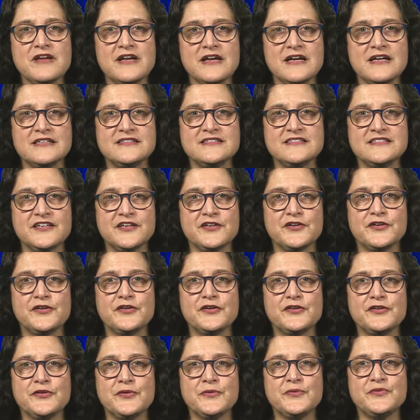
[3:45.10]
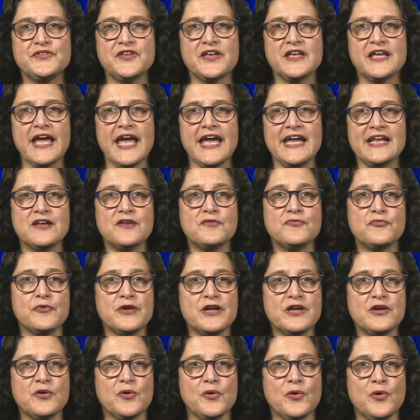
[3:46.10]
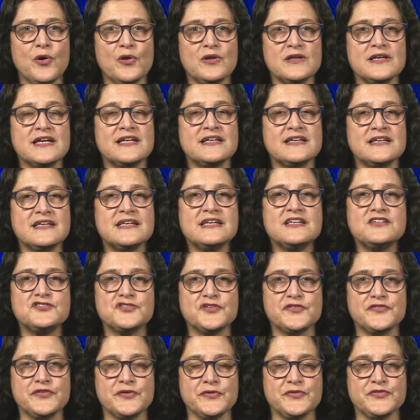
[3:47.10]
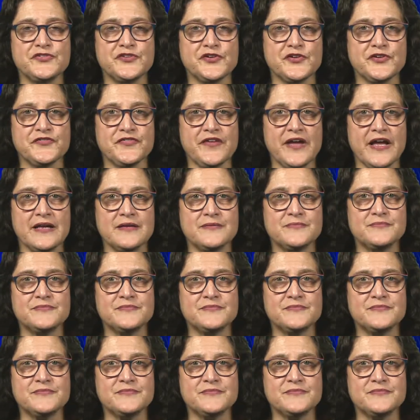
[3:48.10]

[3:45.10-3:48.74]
consider using aided recall in an interview survey.